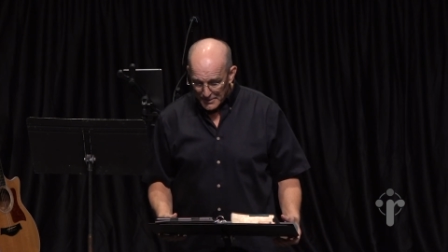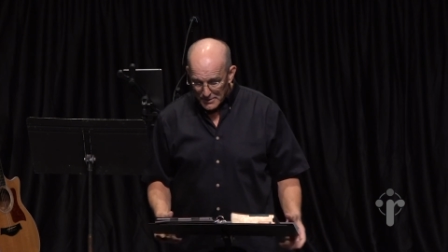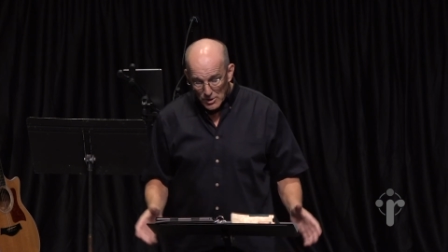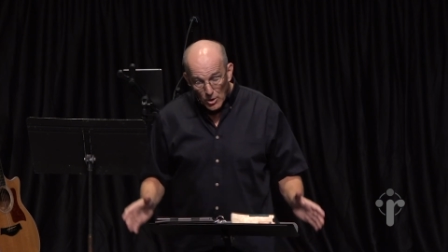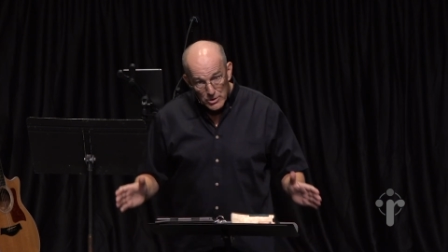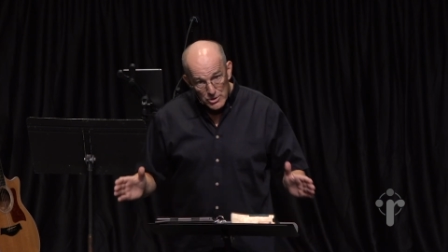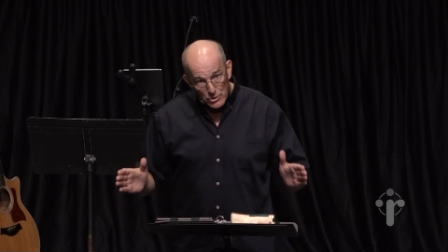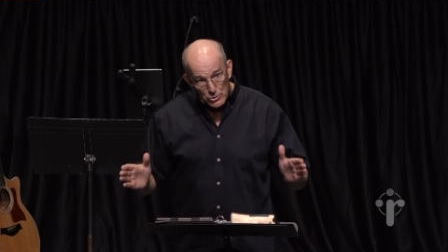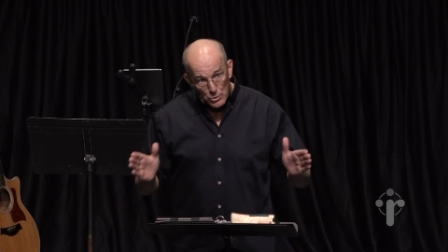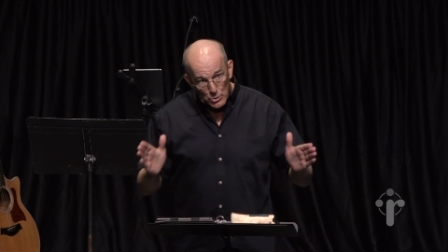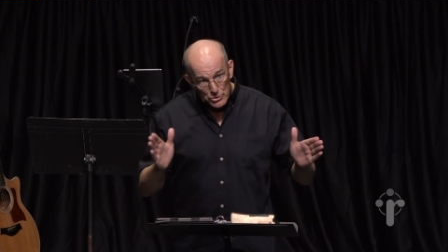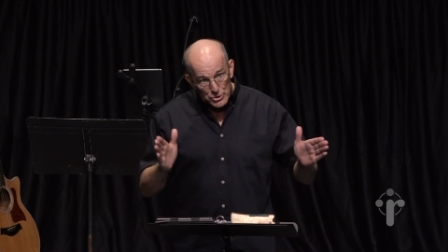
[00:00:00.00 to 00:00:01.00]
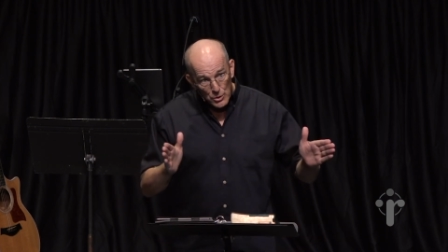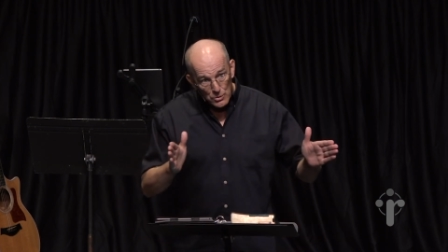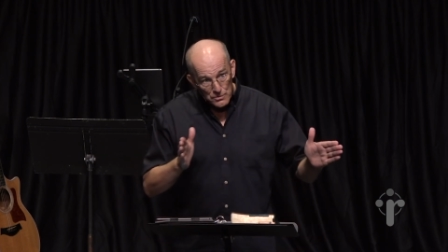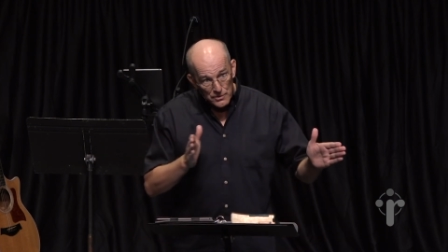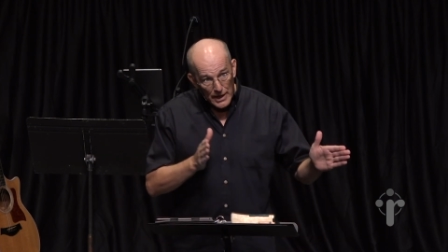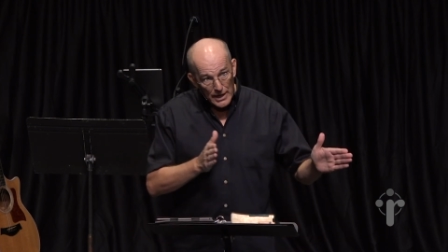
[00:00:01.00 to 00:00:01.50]
as long as those rules
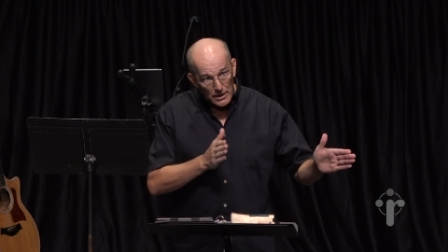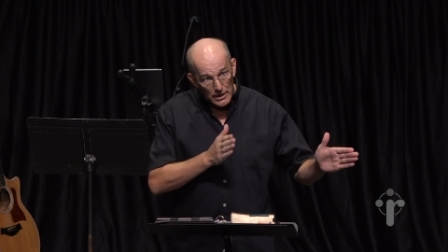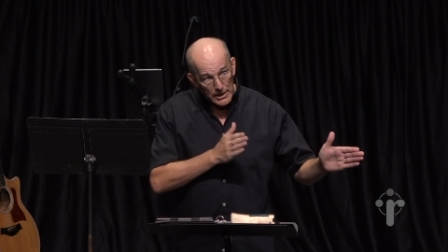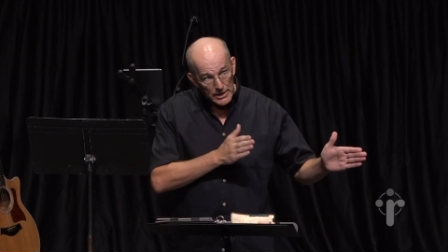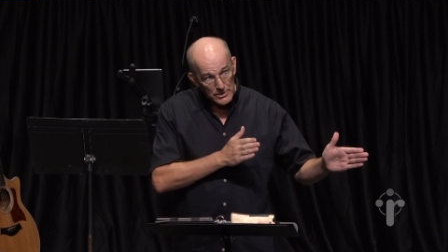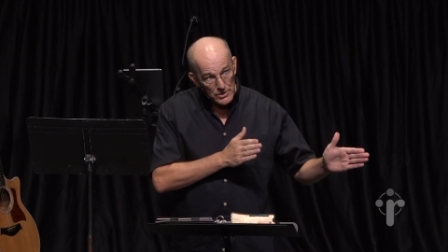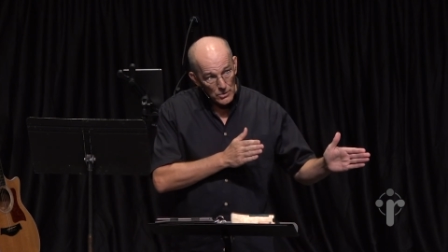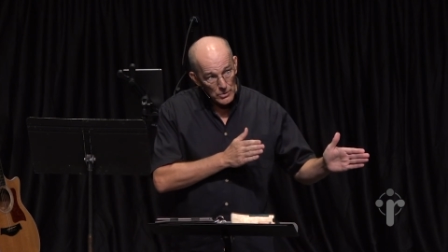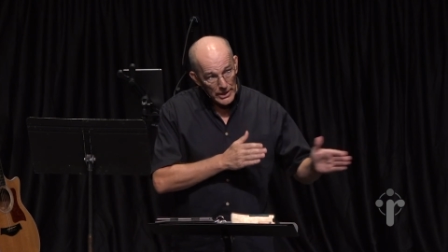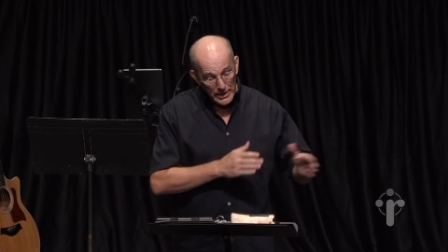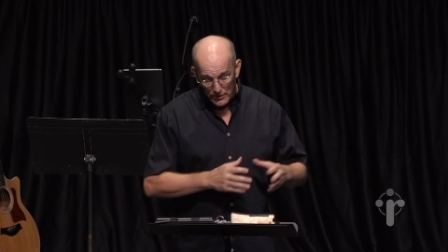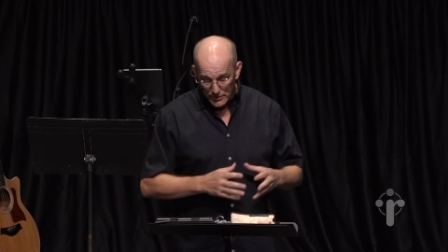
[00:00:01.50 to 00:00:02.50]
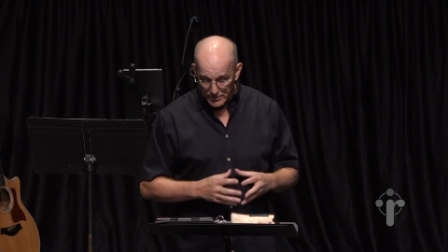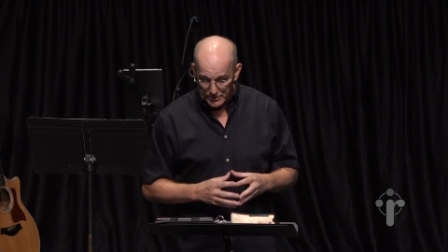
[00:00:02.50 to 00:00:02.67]
don't violate His own character.